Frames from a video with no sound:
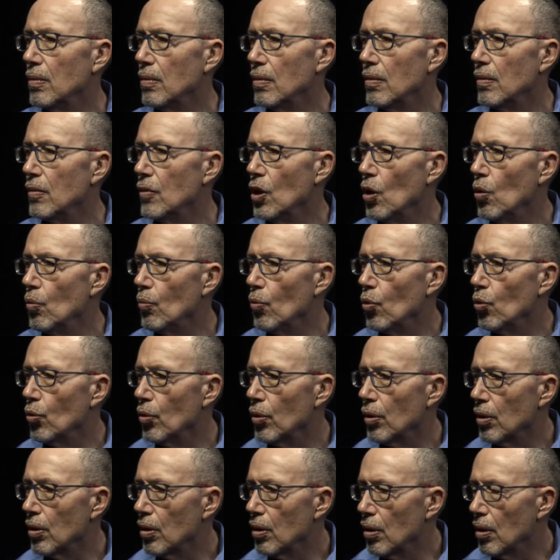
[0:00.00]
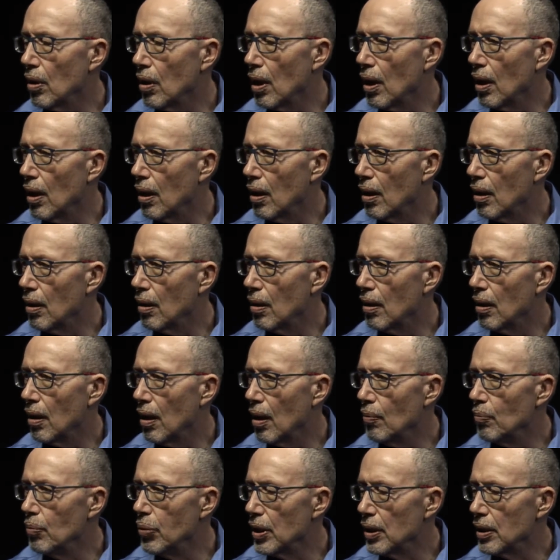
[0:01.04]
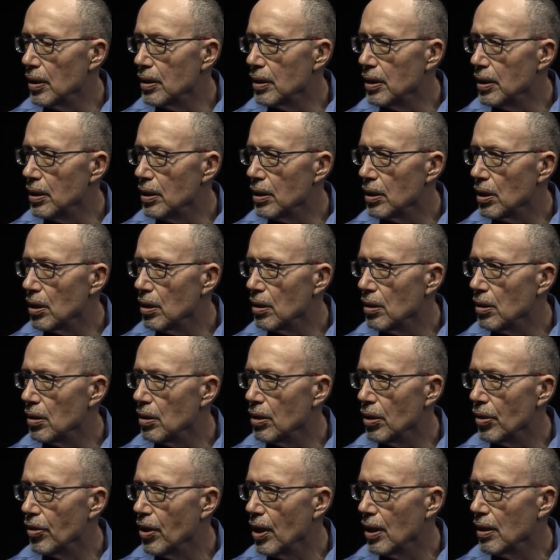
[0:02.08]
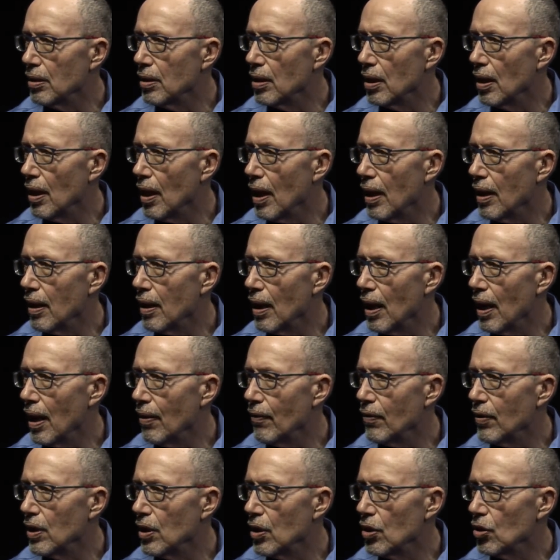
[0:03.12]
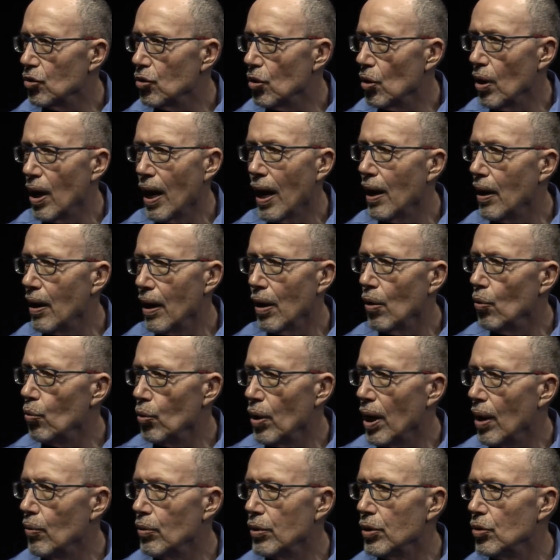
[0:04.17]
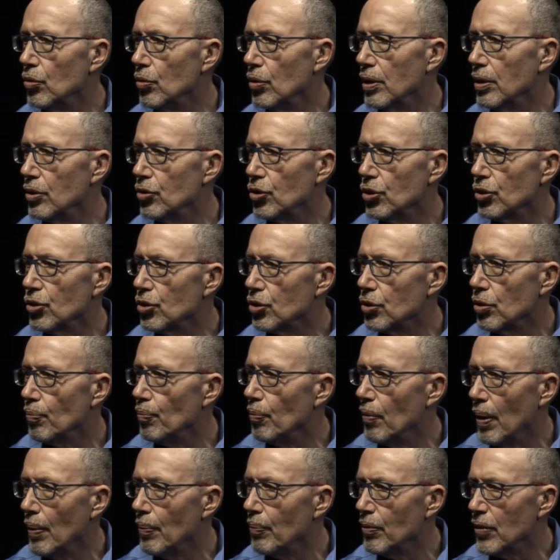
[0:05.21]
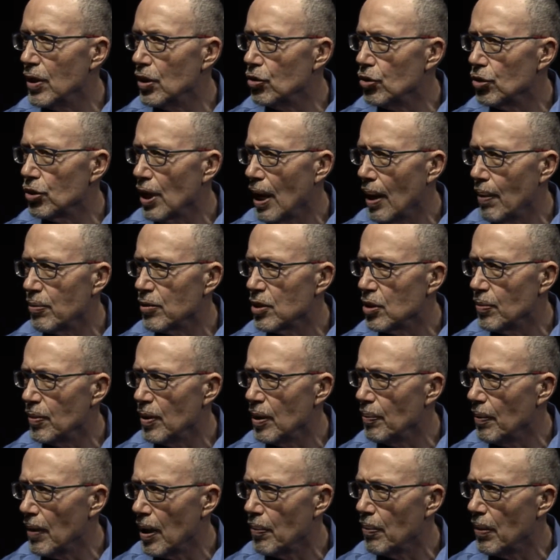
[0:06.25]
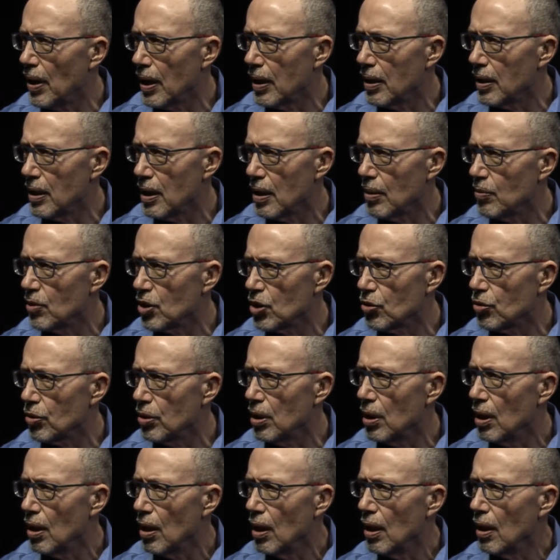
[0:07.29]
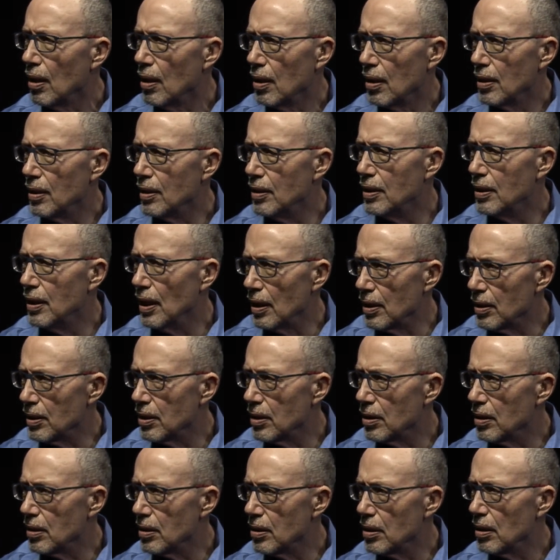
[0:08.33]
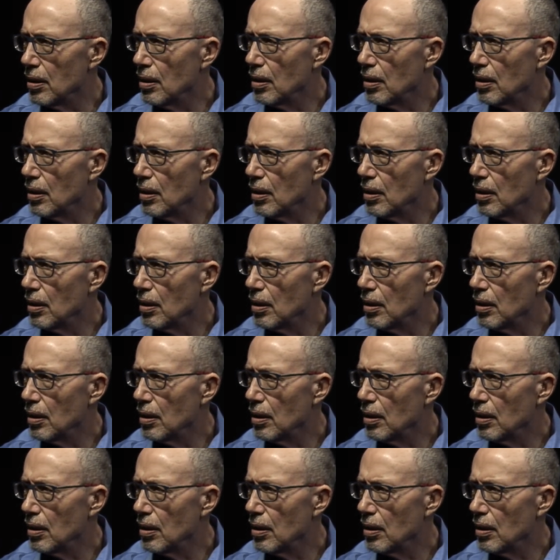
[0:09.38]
no more ability to think that I have any control. I would do it. It just happens to be my body chemistry doesn't